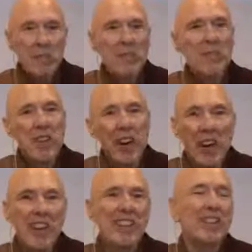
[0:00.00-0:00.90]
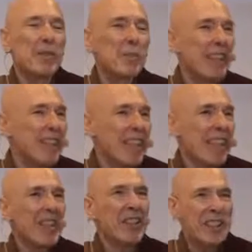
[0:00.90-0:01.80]
The heart is beating,
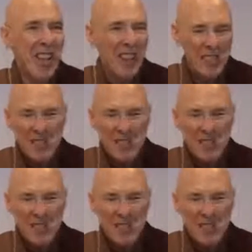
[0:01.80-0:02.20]
it's a